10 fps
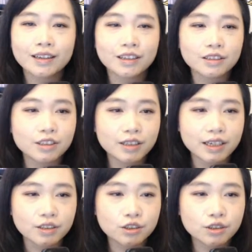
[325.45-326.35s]

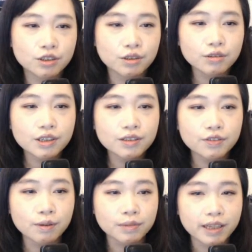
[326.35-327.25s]
including Sucrose
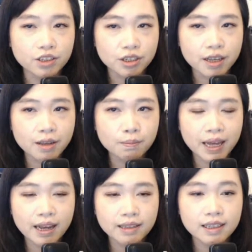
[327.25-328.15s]
from Genshin
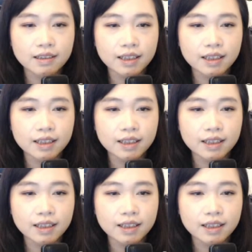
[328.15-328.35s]
Impact,